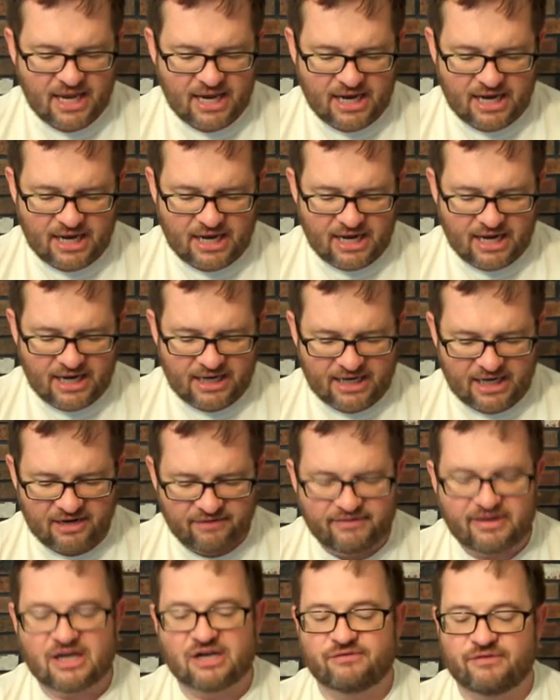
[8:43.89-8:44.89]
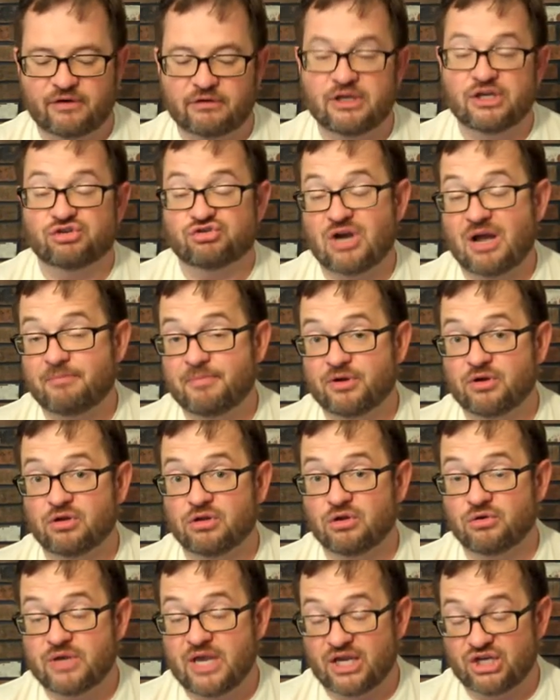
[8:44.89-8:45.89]
uh, kind of at a fairly
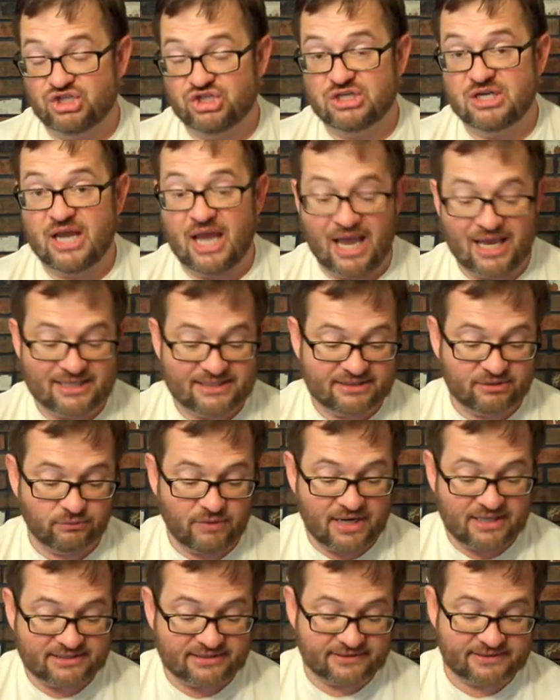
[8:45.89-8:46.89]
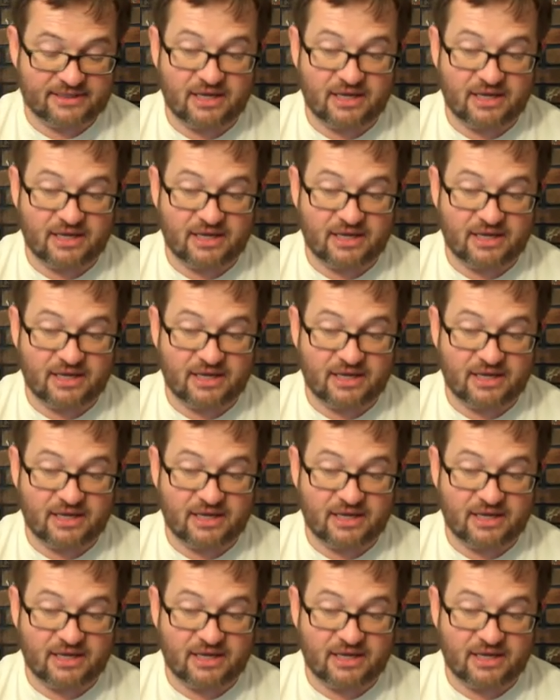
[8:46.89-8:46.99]
tropical location has the rays of